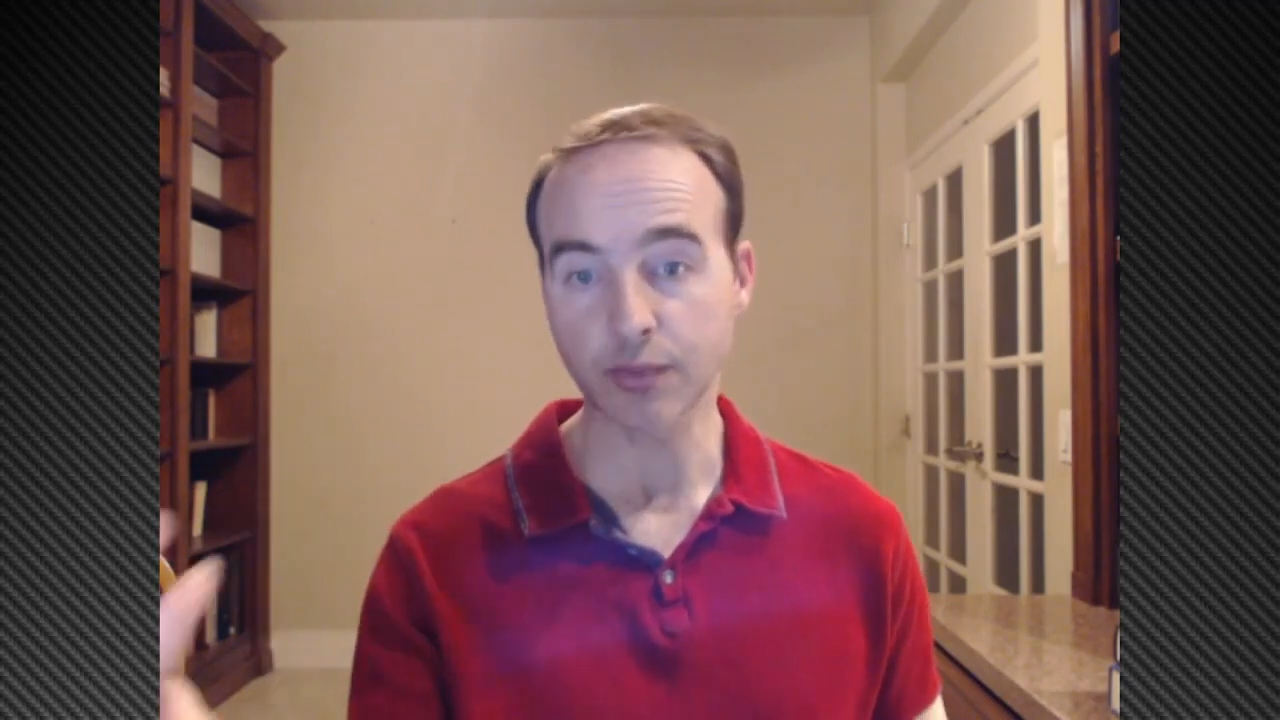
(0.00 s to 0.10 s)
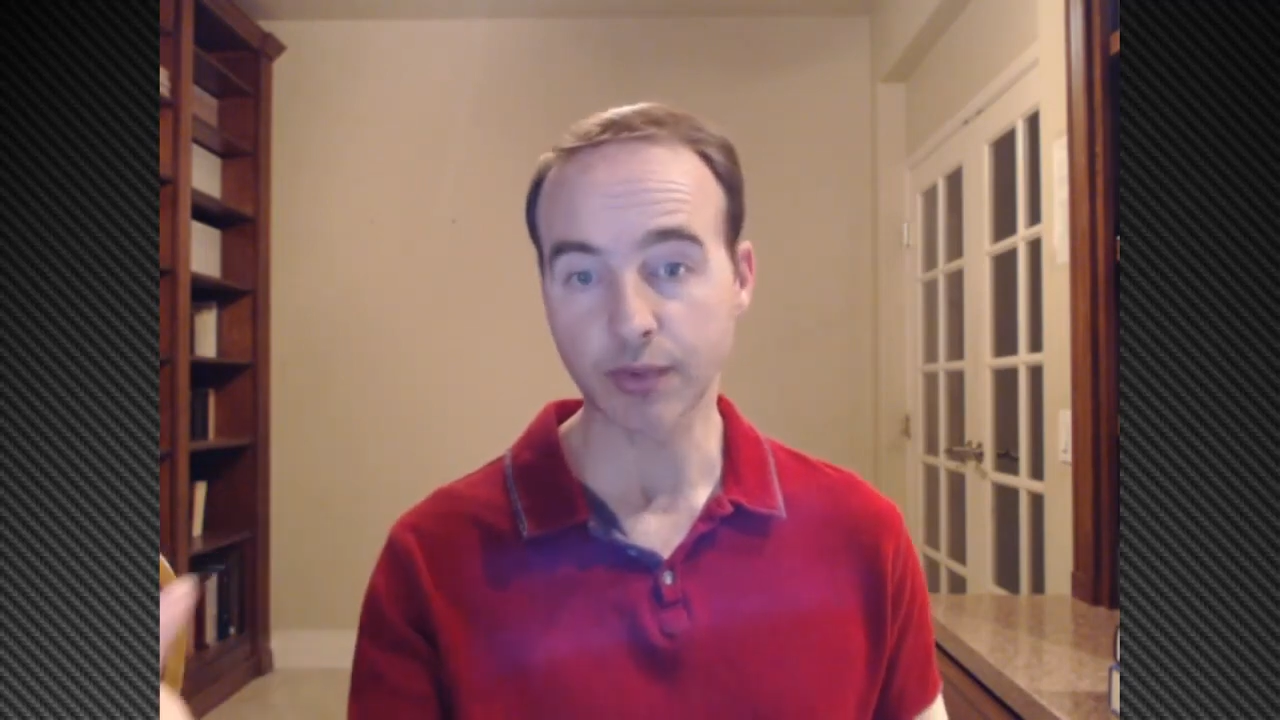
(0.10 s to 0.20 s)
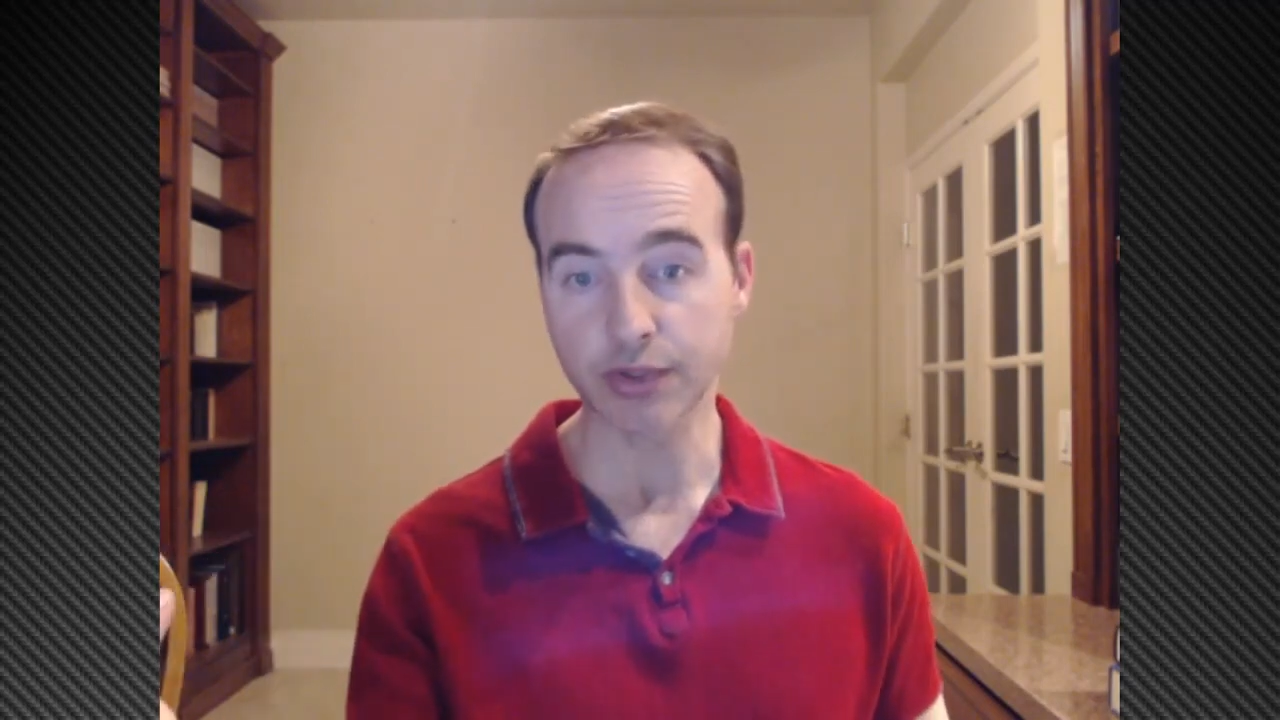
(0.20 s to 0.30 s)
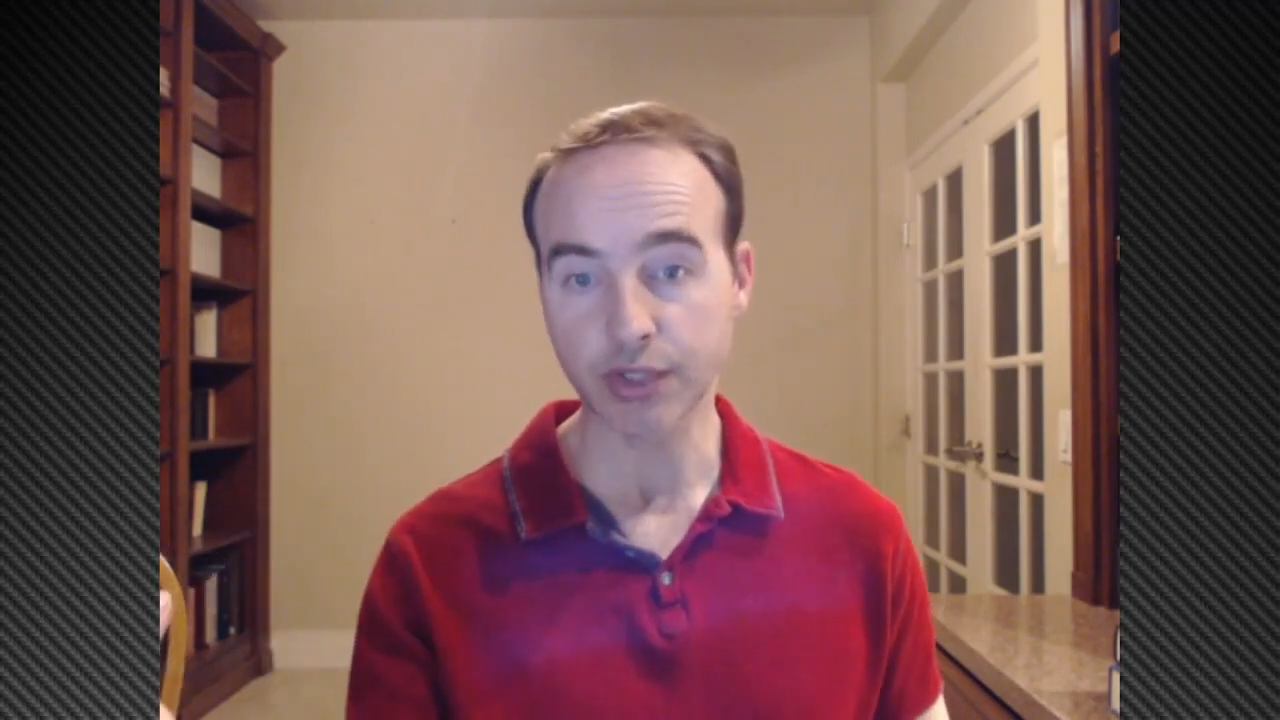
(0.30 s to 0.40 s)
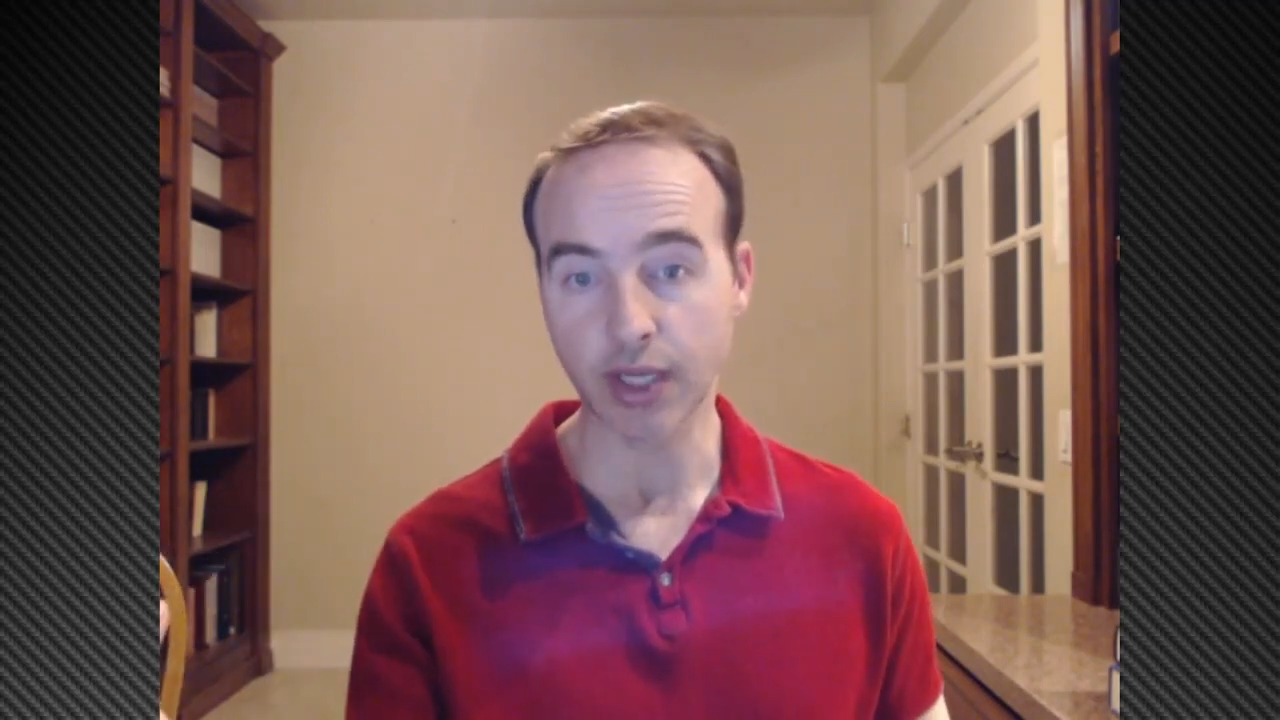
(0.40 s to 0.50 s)

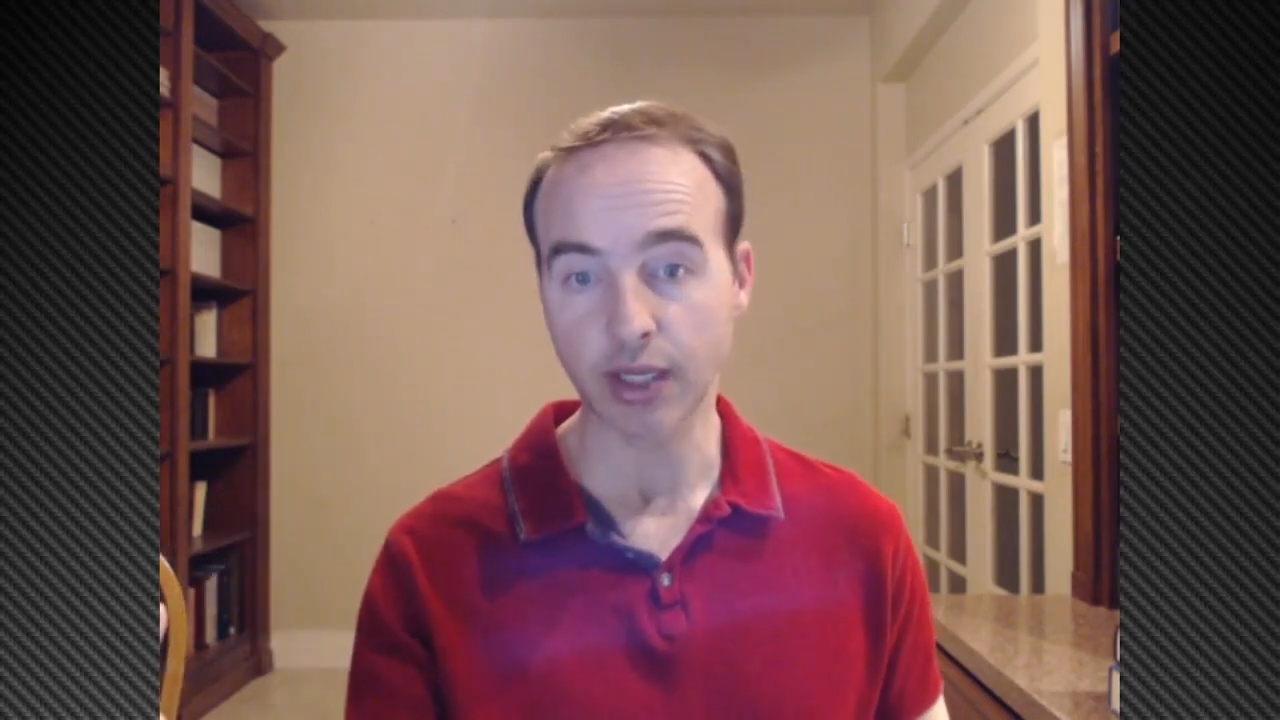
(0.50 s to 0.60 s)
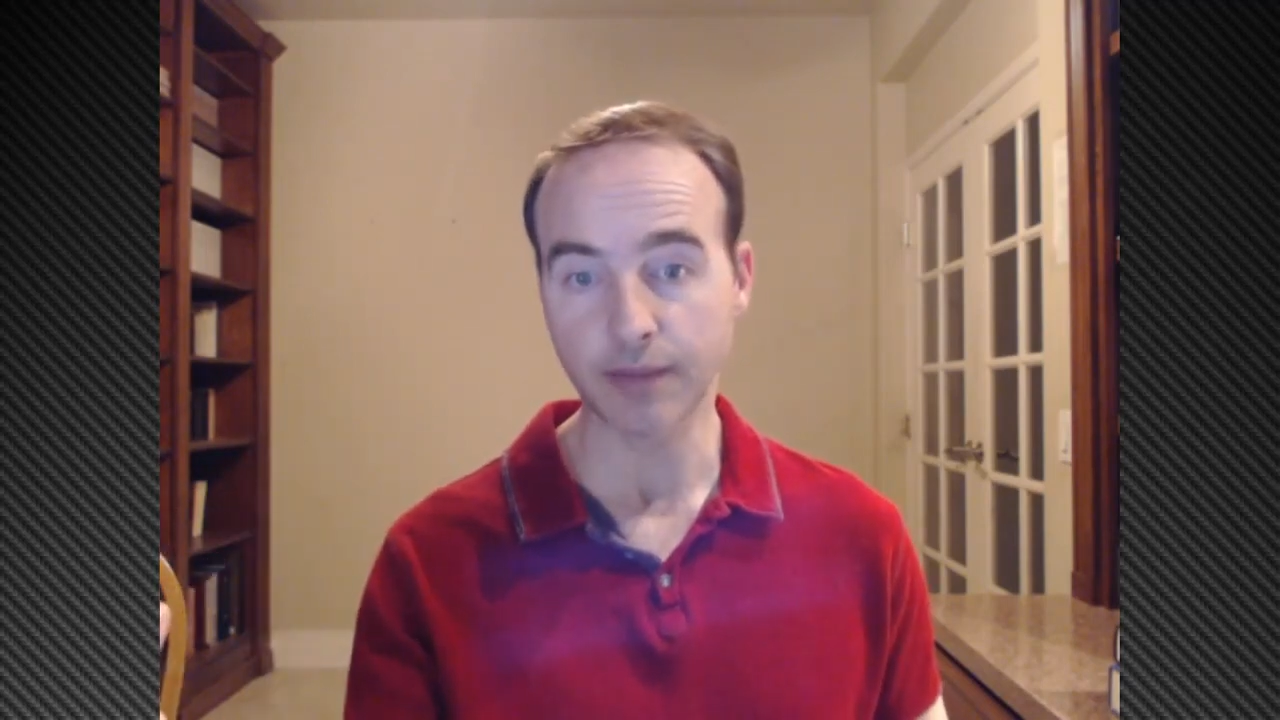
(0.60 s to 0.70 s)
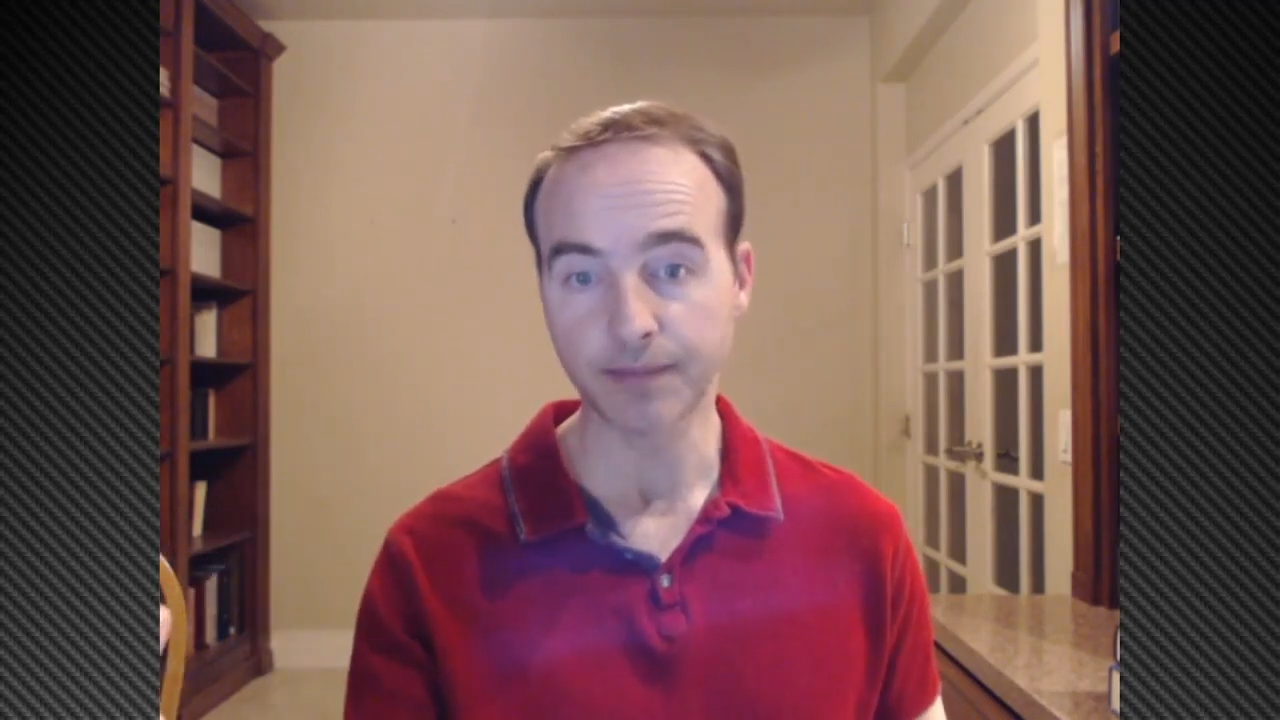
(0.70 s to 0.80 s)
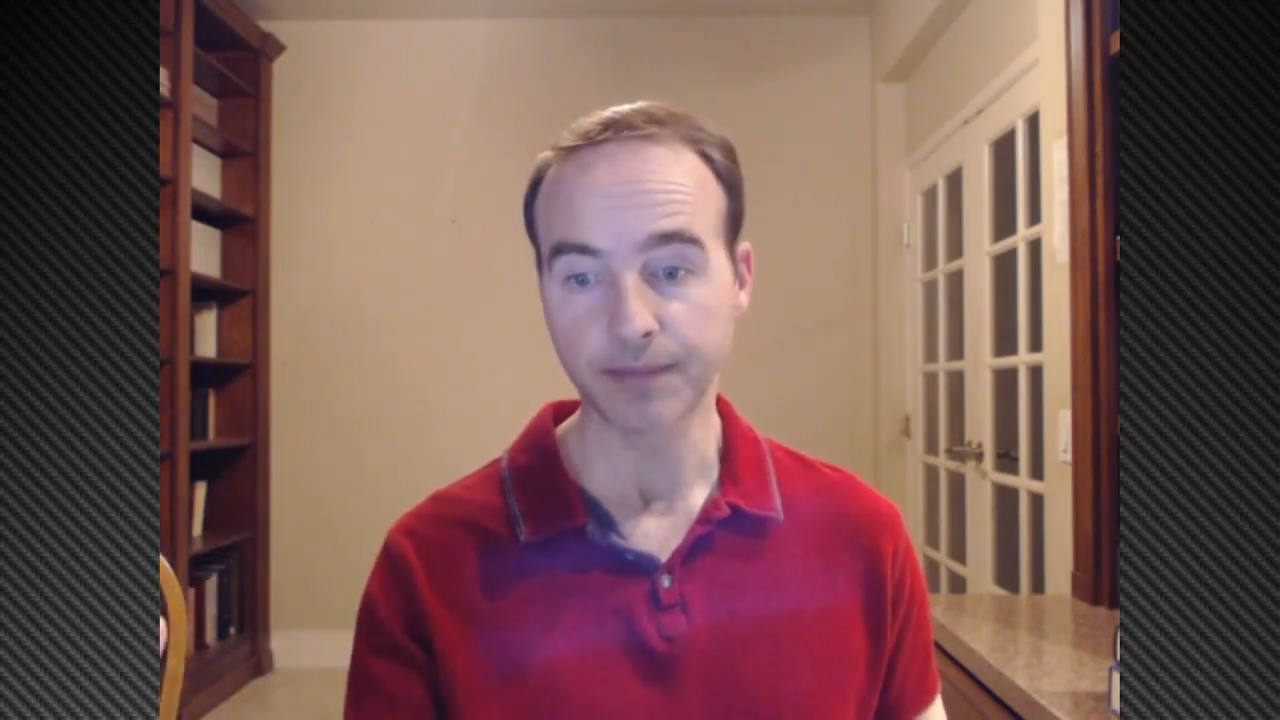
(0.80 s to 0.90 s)
with Jah,